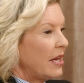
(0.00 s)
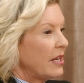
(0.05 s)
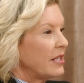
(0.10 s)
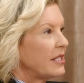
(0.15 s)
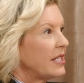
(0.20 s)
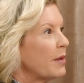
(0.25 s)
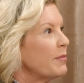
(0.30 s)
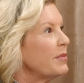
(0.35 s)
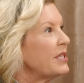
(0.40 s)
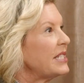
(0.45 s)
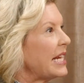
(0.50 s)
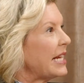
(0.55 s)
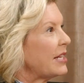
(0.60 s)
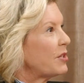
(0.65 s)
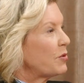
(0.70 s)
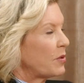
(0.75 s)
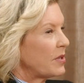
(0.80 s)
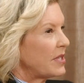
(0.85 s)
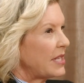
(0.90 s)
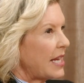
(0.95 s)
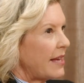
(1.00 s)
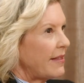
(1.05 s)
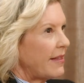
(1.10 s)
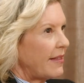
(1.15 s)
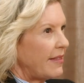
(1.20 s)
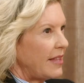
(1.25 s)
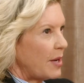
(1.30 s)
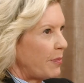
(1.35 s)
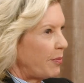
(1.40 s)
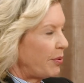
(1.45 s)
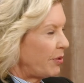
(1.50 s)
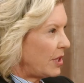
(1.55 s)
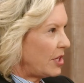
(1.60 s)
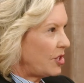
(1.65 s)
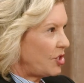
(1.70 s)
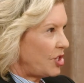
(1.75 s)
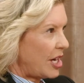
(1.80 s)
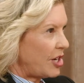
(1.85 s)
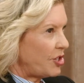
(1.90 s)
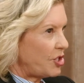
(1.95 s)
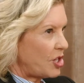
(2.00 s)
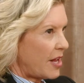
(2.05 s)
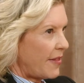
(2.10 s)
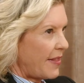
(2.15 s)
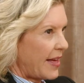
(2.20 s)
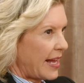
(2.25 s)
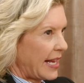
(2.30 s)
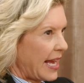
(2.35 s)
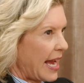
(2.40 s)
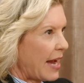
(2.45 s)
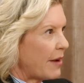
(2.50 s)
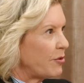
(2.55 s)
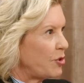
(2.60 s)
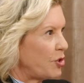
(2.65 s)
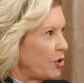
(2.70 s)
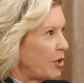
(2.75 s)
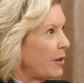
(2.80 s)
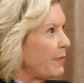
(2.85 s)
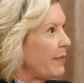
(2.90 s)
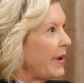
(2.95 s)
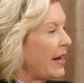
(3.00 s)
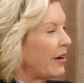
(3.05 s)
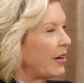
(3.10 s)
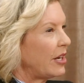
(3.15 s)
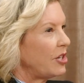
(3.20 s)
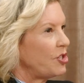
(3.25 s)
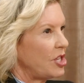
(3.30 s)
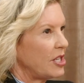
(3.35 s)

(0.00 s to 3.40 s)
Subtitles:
Some states will say that the appreciation on that account during marriage